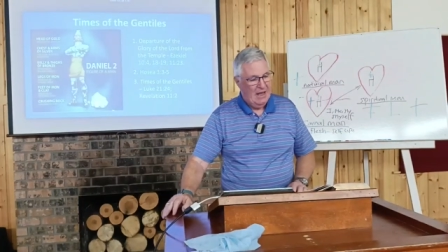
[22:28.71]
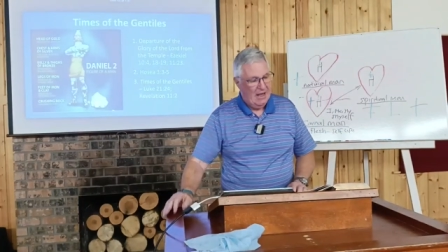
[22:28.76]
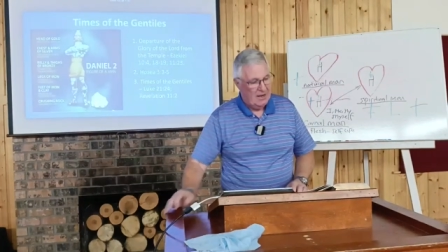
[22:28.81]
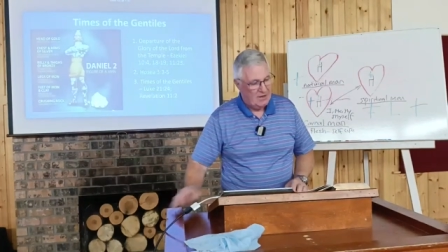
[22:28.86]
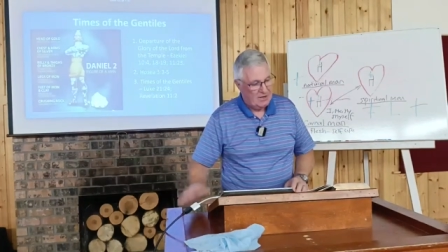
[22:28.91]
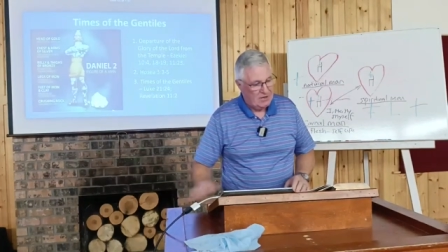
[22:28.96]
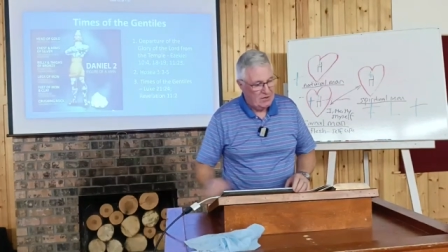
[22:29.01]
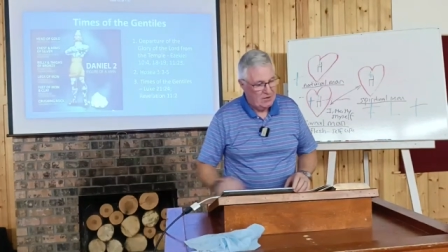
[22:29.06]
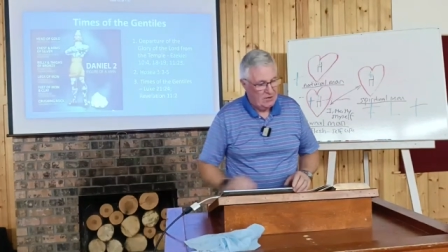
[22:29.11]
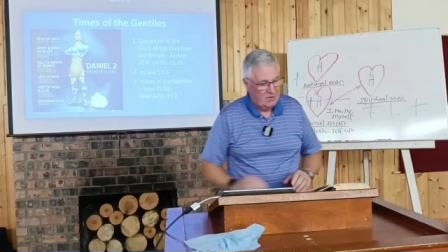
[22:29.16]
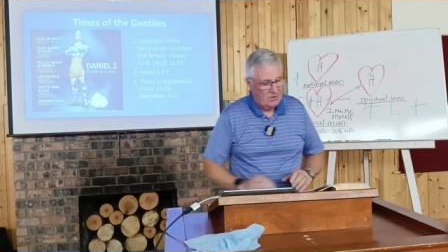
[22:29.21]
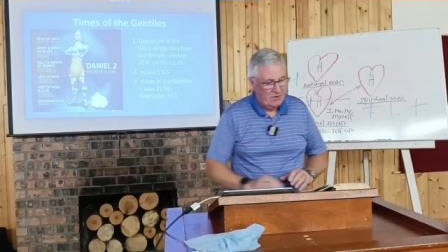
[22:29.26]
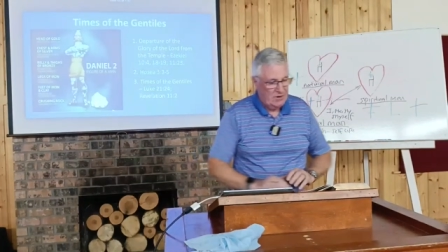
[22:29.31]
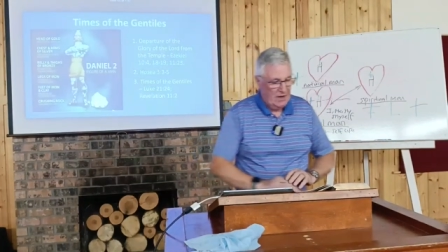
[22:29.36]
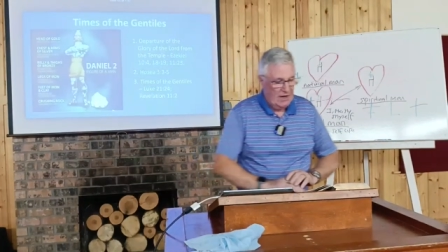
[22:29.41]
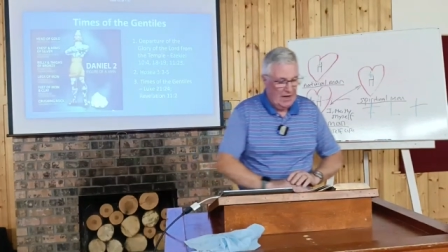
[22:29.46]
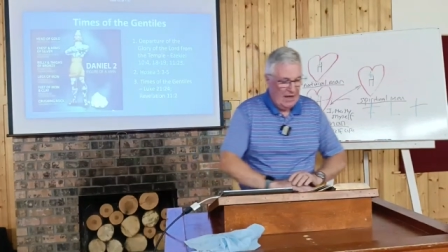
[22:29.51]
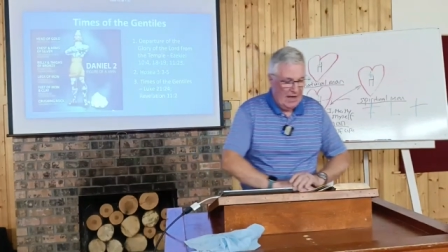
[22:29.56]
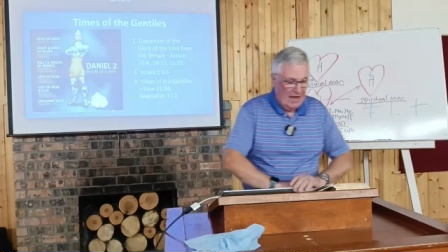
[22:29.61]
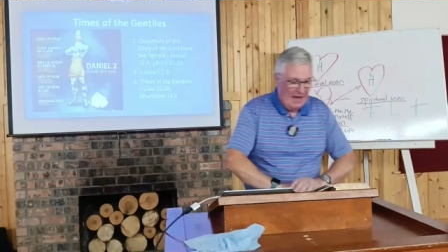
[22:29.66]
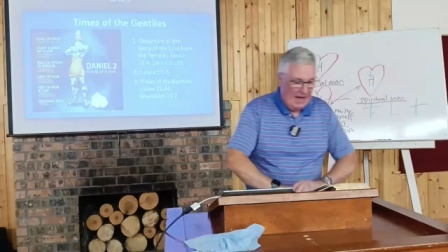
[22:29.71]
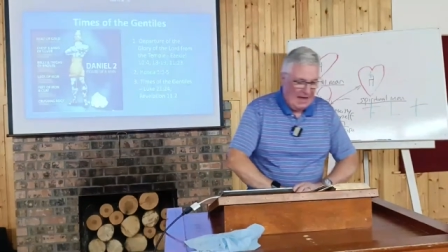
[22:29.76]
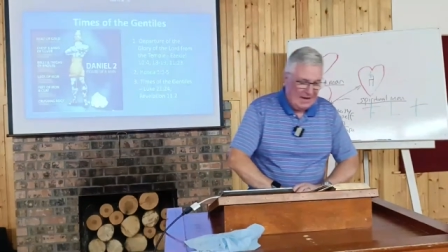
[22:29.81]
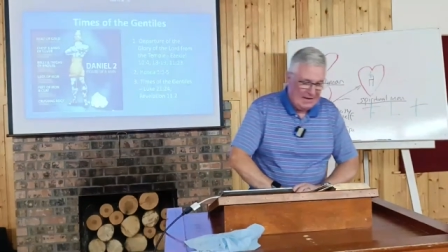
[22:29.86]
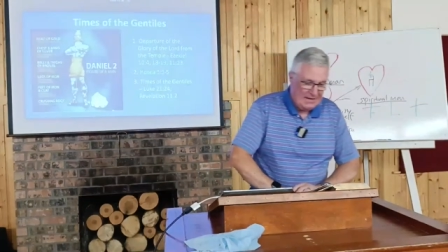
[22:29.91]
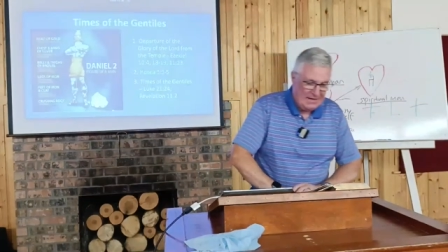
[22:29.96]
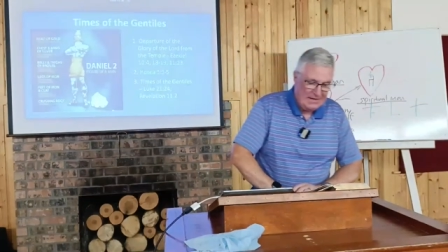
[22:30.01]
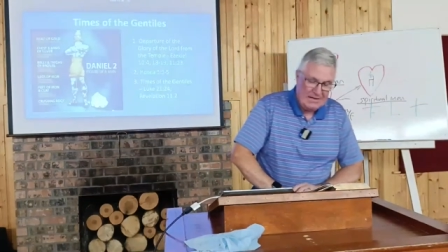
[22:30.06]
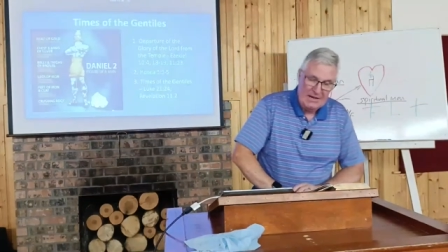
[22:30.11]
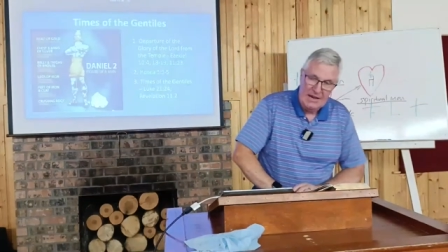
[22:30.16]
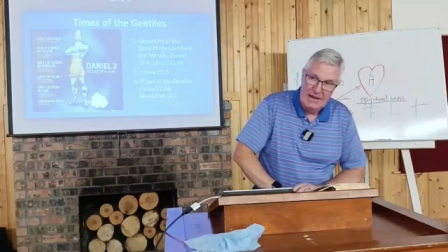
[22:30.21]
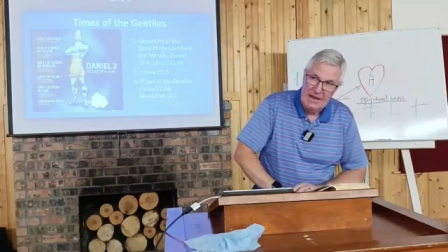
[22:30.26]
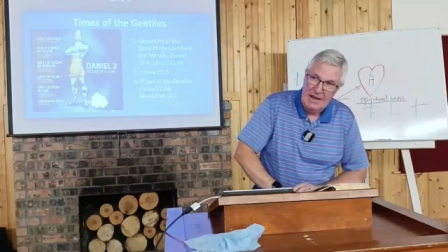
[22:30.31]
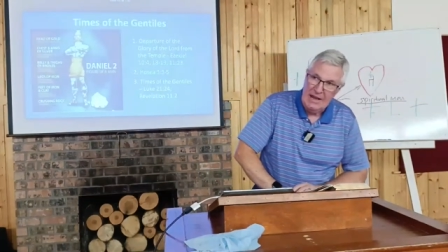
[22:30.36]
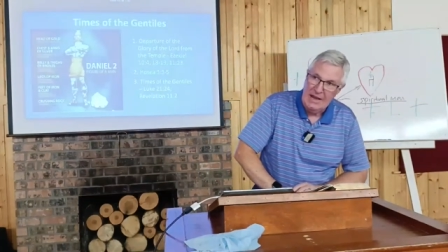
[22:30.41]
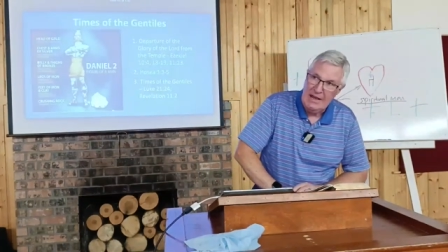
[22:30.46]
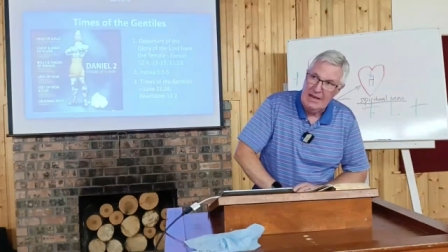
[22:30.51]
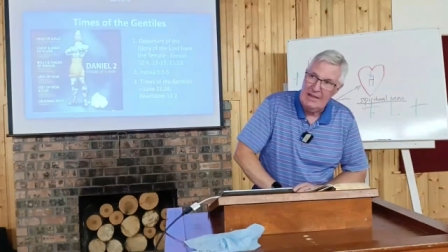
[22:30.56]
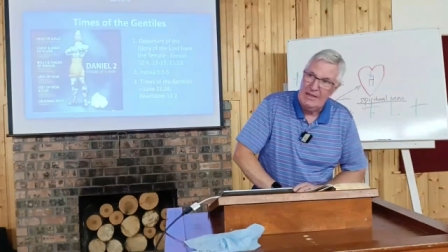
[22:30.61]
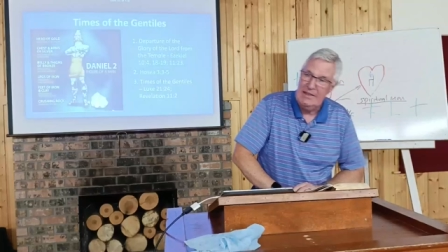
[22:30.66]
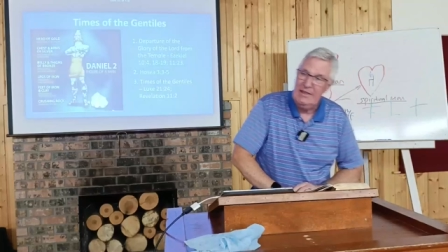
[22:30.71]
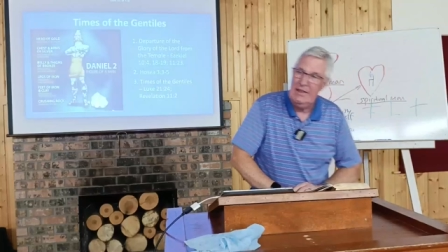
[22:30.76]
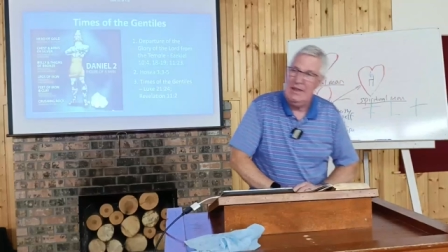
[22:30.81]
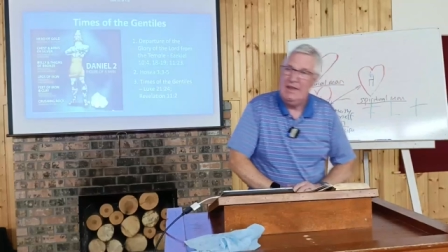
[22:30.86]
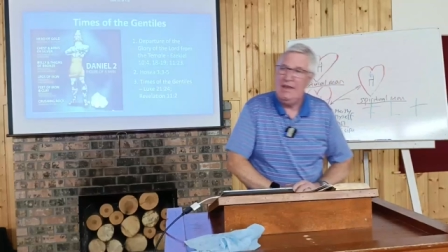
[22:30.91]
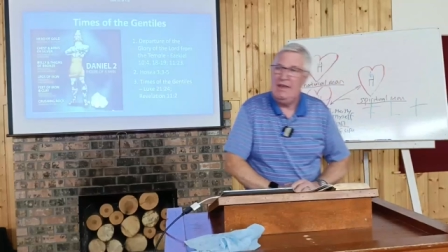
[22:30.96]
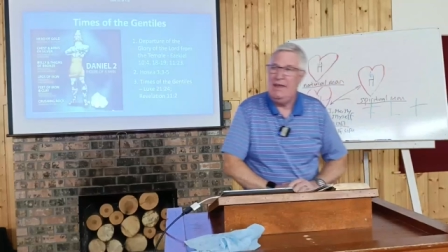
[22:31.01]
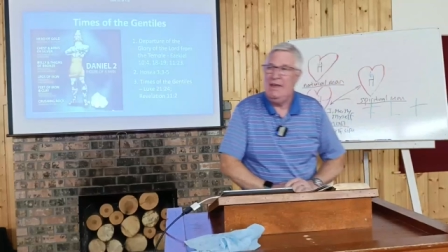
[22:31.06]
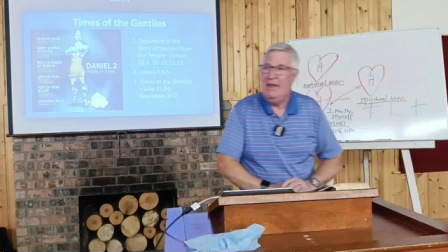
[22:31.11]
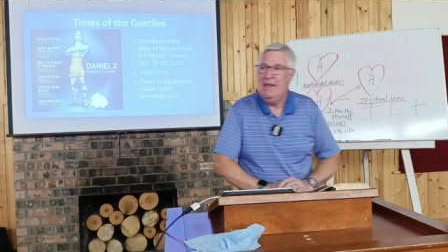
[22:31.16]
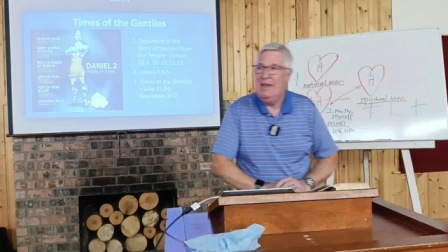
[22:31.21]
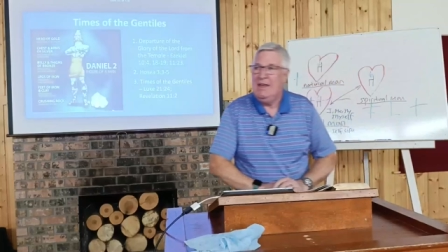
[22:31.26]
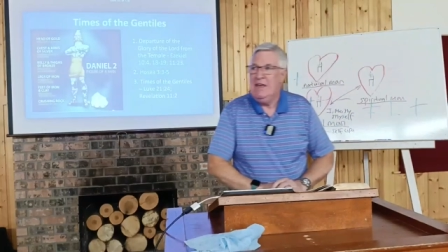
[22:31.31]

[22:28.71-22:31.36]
And so, as uh, the